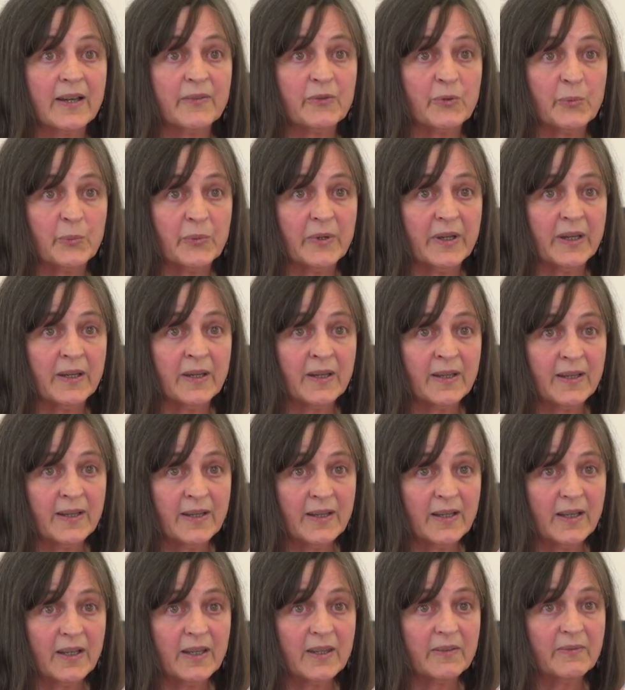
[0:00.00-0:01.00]
haven't we?
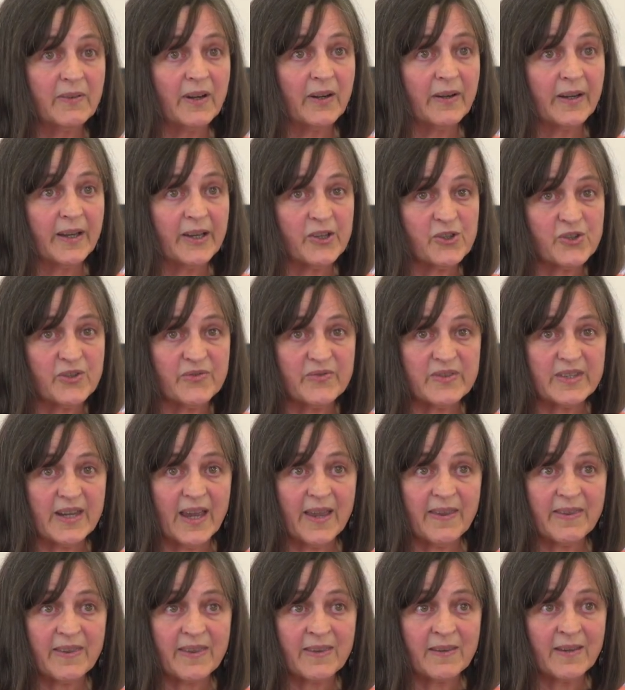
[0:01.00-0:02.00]
At the very edge of
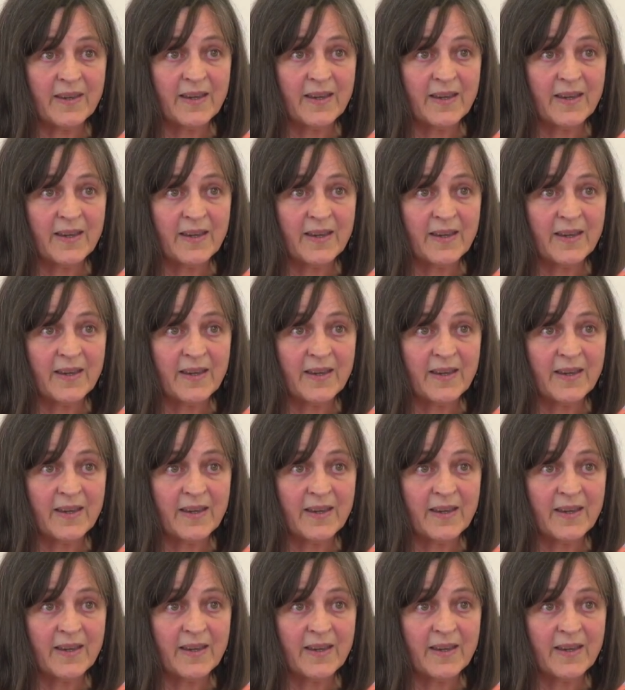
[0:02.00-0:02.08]
death.